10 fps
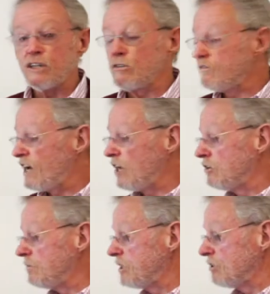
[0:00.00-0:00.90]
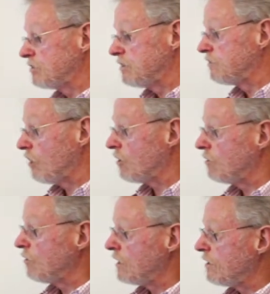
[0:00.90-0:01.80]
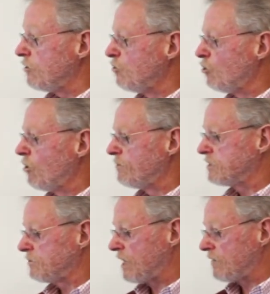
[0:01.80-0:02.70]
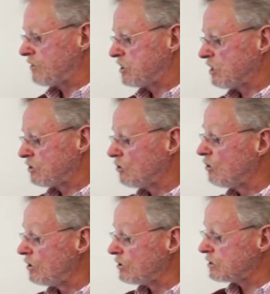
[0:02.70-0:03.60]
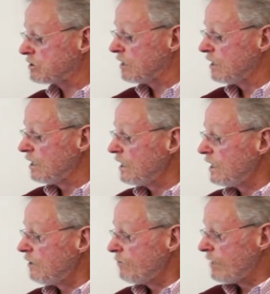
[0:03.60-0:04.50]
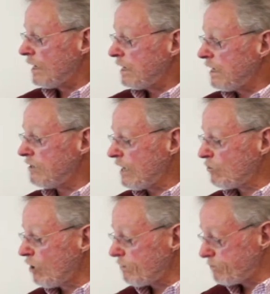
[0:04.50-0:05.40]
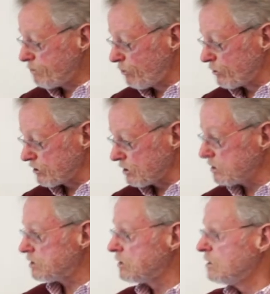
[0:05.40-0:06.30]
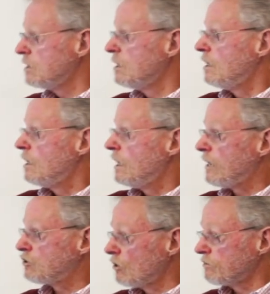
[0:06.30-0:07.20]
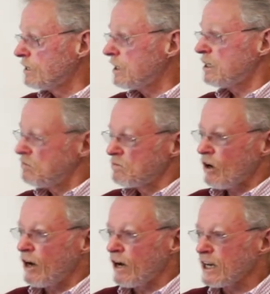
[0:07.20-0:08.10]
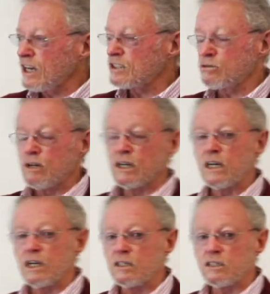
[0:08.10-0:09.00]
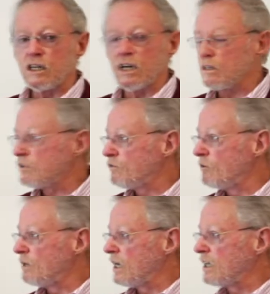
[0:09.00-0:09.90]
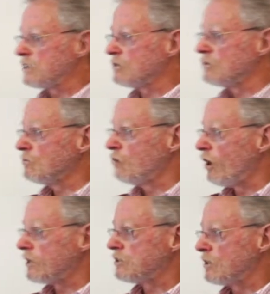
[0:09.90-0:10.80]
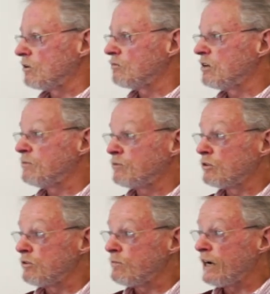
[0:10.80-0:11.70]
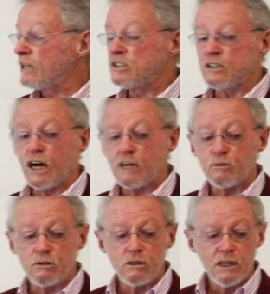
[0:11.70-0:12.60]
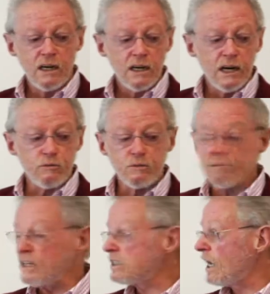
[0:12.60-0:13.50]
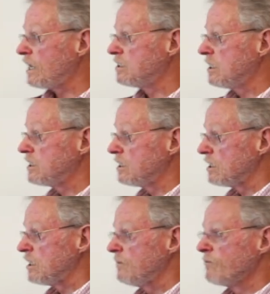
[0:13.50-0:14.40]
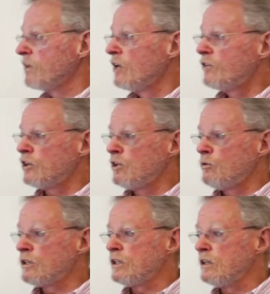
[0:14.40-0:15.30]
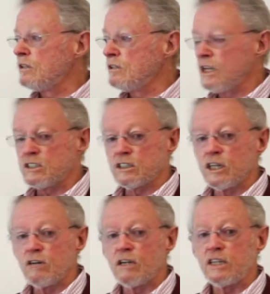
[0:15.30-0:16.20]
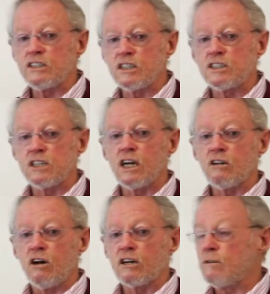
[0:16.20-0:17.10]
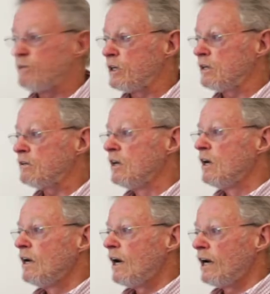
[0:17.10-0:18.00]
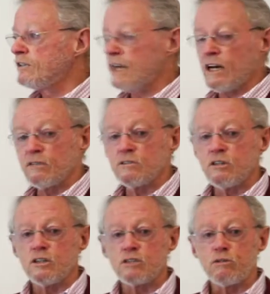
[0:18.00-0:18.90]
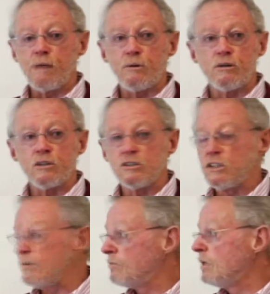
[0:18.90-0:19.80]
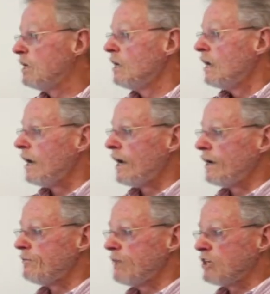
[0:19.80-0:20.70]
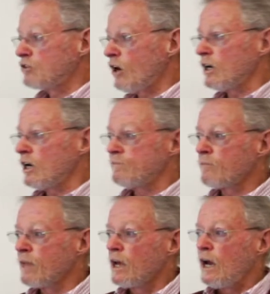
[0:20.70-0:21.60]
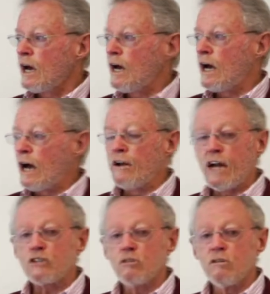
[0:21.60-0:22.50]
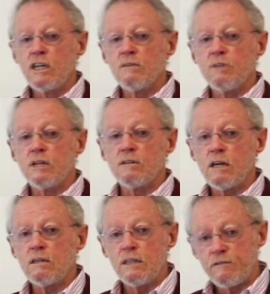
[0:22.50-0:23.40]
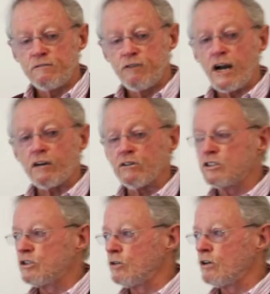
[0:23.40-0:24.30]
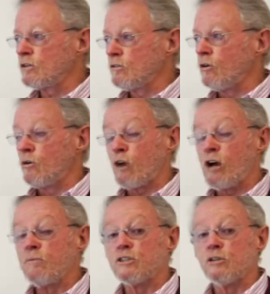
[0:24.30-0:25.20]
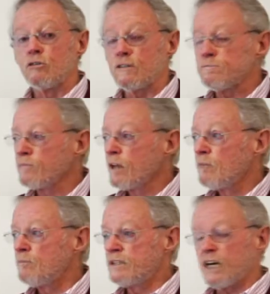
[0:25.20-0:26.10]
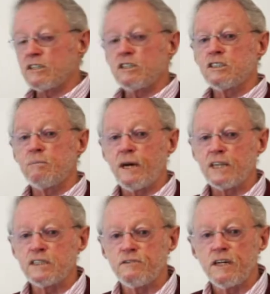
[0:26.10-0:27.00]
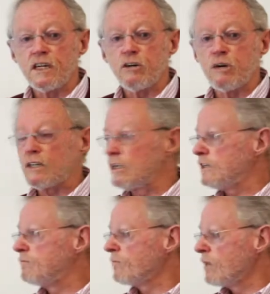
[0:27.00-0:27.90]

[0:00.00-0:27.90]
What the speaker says: good value, because you've got an enormous amount of essential oils in their right proportions. It took me, I guess, 3 years to get this formulation right, so it would remain stable, it would massage easily, that you wouldn't necessarily just stink like you've been down to the strapper at the gym. It's got a natural liniment fragrance to it, or aroma to it, but that dissipates fairly quickly.